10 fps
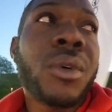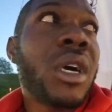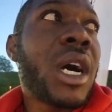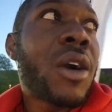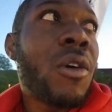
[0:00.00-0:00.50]

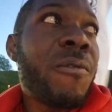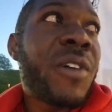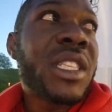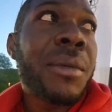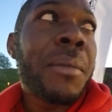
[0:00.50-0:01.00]
a
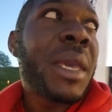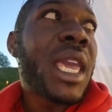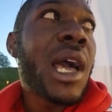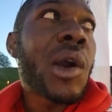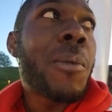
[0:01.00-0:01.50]
comfortable, me
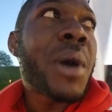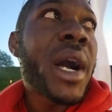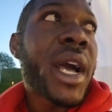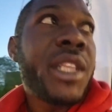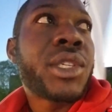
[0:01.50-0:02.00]
can go up on
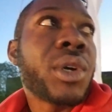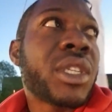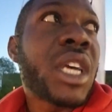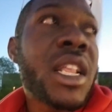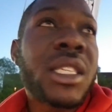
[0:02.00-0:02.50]

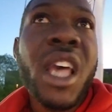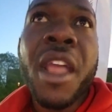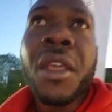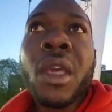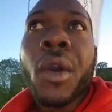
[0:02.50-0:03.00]
construction site.
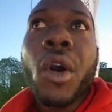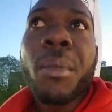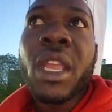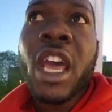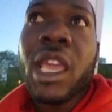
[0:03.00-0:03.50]
Come
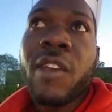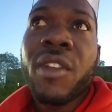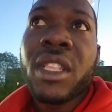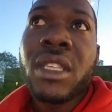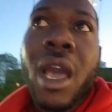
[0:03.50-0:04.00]
in at
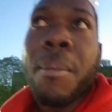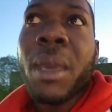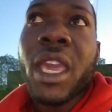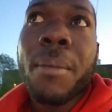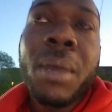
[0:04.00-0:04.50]
evening time, me
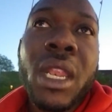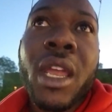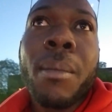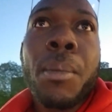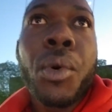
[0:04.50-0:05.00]
get me dinner,
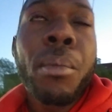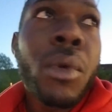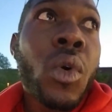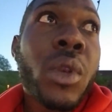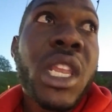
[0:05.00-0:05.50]
me put
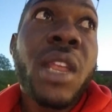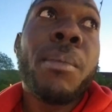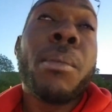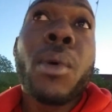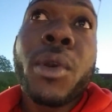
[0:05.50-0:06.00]
my
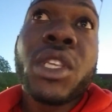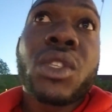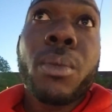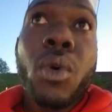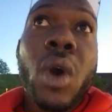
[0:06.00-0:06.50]
money
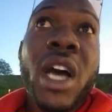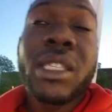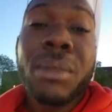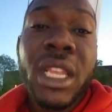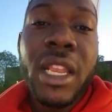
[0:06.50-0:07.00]
towards
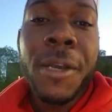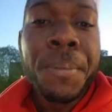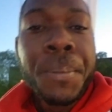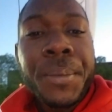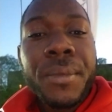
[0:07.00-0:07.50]
me dinner
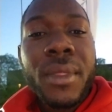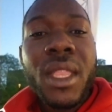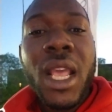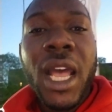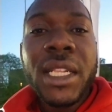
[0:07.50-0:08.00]

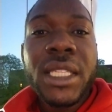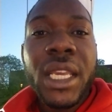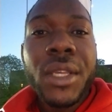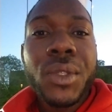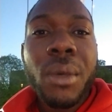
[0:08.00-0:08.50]
and
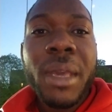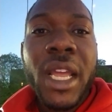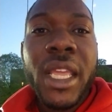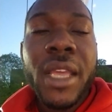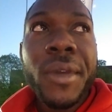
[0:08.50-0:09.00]
things. So me I
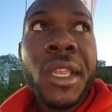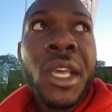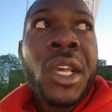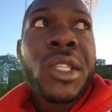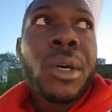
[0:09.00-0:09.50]
deal with.
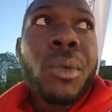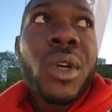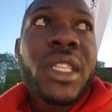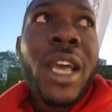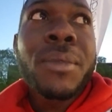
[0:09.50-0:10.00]
So more
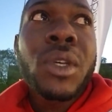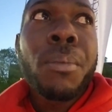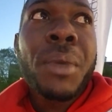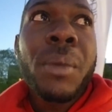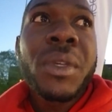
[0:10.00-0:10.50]
time some
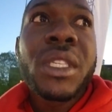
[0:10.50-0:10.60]
people